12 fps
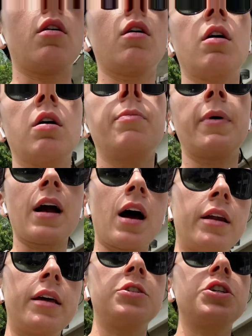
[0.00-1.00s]
Oh my
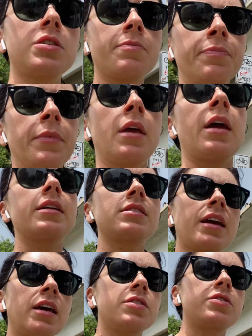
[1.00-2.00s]
God, it just, it's
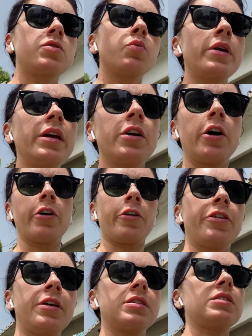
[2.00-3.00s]
like a sweet
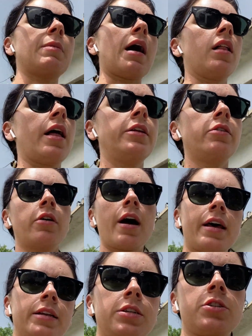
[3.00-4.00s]
earthy smell. I don't know
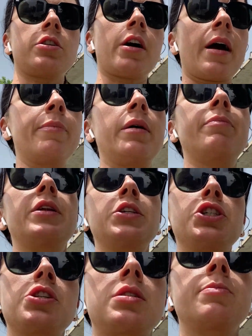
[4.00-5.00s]
how to describe it, but it
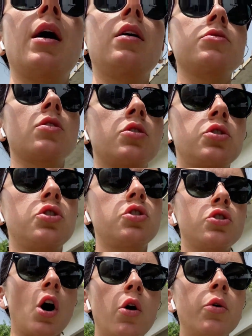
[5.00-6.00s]
just smells
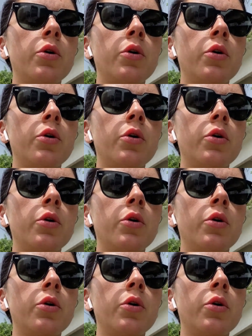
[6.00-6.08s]
so